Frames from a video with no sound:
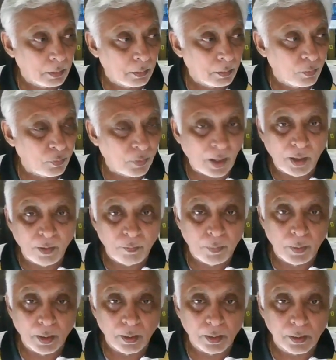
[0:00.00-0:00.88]
5
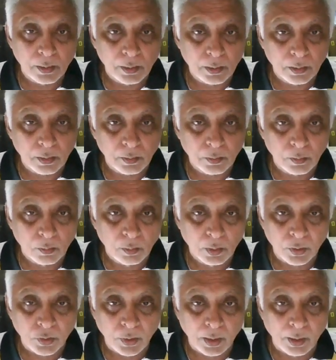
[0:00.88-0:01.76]
players
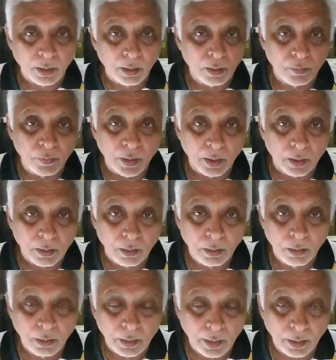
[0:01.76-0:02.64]
were sharing a
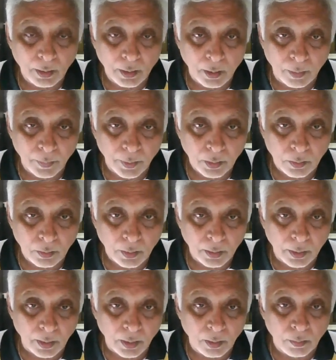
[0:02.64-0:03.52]
vehicle and coming to the
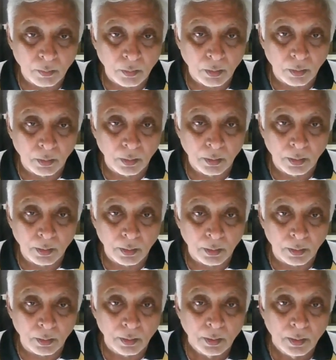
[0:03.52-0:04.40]
game on the
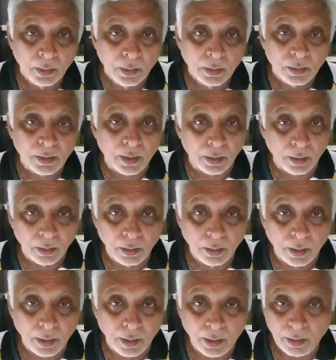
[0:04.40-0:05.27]
second
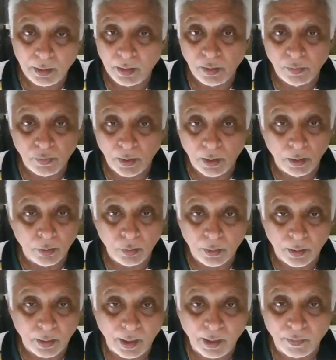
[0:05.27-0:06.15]
day, and they failed
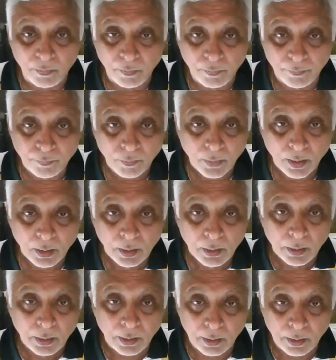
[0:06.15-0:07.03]
to arrive
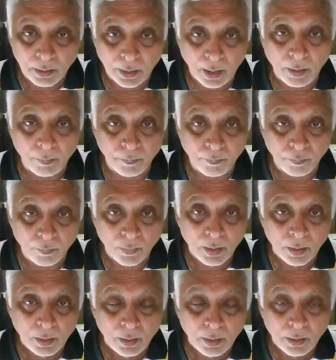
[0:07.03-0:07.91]
in time.
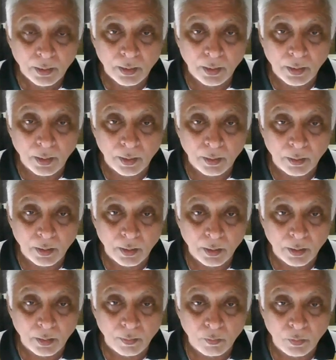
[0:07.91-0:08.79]

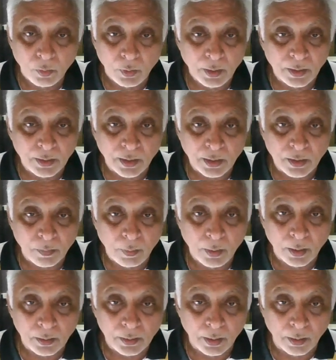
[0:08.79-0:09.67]
There are only 6
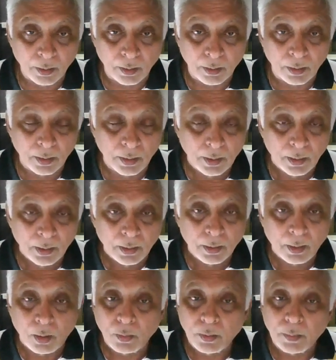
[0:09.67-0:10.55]
players here.
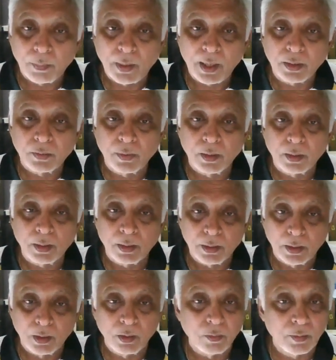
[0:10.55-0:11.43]
Now the match will
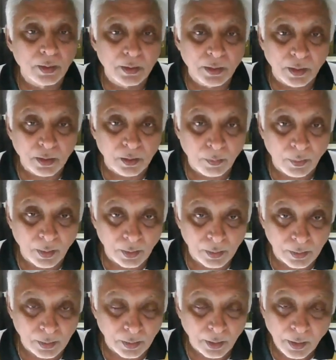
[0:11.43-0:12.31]
continue with 6 players.
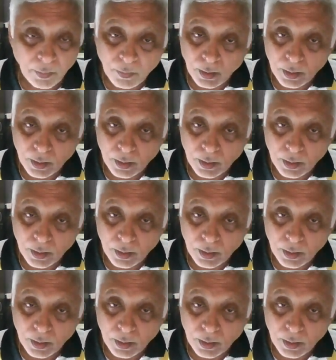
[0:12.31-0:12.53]
It will